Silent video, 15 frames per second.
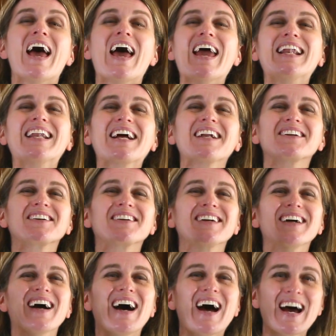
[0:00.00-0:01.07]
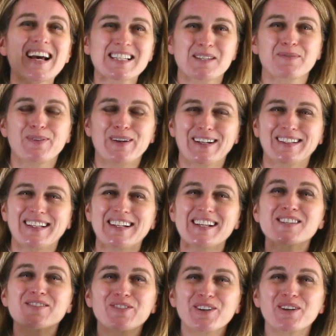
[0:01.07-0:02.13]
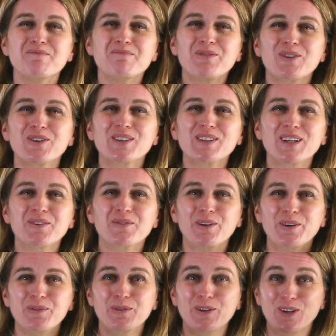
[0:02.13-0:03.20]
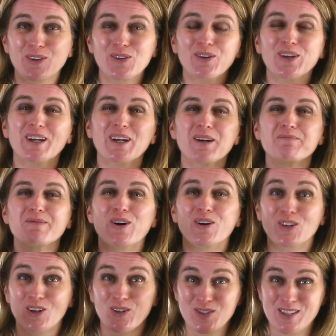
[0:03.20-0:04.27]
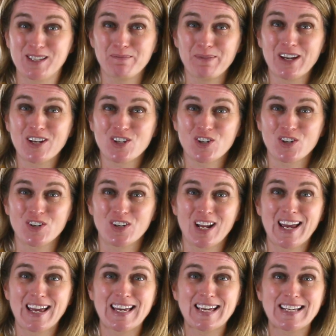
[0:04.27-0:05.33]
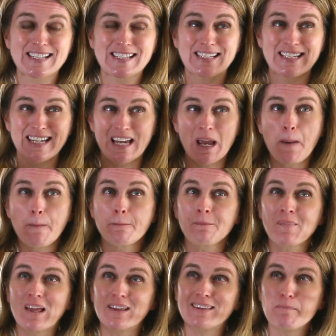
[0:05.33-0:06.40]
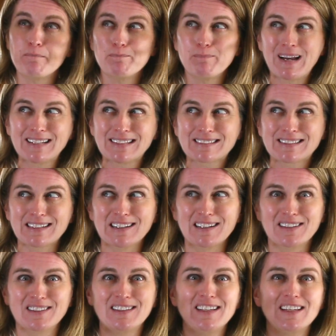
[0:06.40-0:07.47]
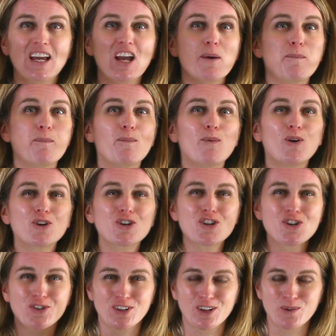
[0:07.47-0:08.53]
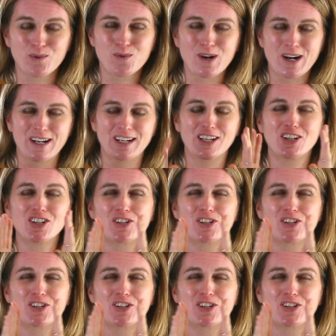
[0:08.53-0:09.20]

Another aspect that is very important when we're talking about constipation is the mental, the emotional one in